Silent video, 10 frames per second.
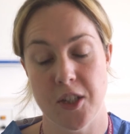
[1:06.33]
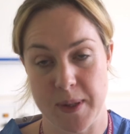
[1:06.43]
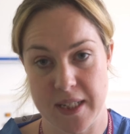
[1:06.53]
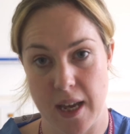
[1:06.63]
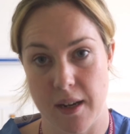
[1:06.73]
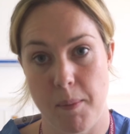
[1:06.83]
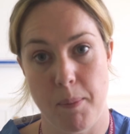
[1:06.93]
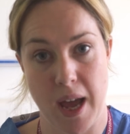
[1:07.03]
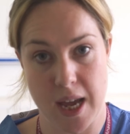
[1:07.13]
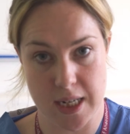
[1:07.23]
to be set up
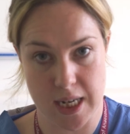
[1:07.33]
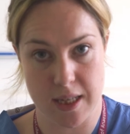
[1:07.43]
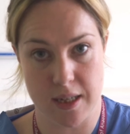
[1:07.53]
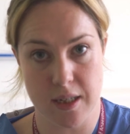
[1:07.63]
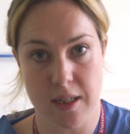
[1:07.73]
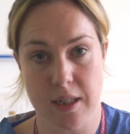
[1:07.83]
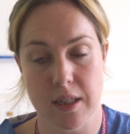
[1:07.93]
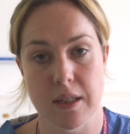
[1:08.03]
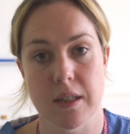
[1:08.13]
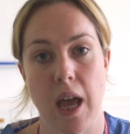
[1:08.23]
by an anaesthetist,